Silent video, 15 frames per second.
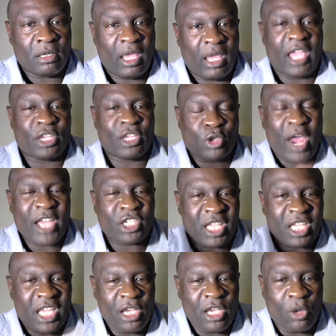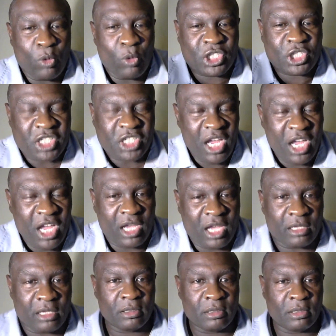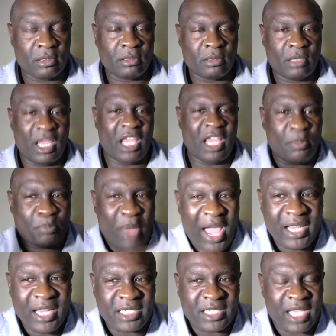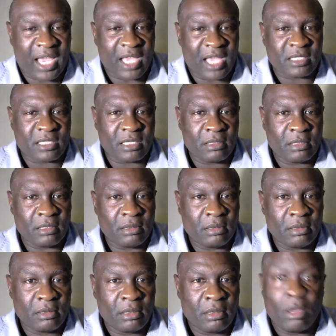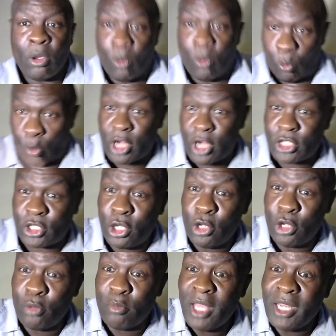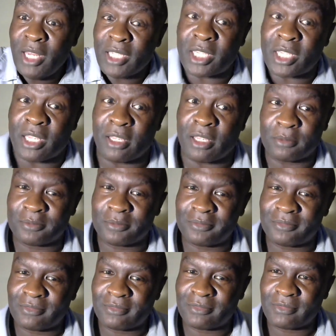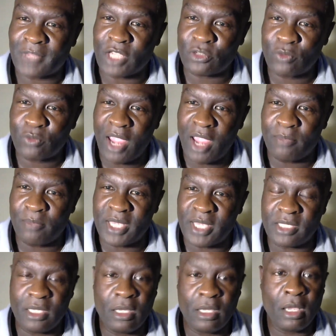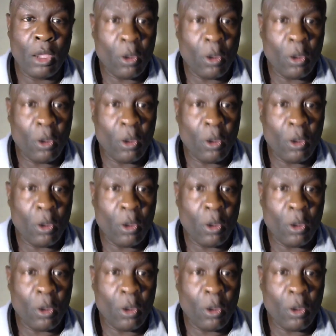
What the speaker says: and try to heal what you've done and apologize. Where's the humility? That's right, Busy.